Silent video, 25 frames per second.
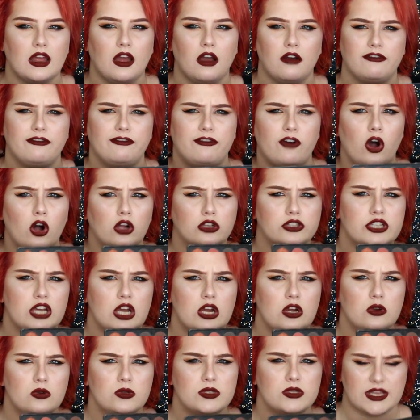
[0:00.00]
fall
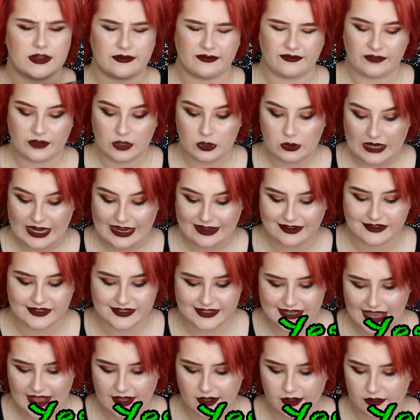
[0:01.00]
tones, if you can
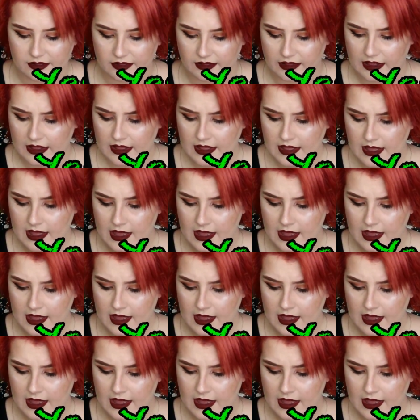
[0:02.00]
tell.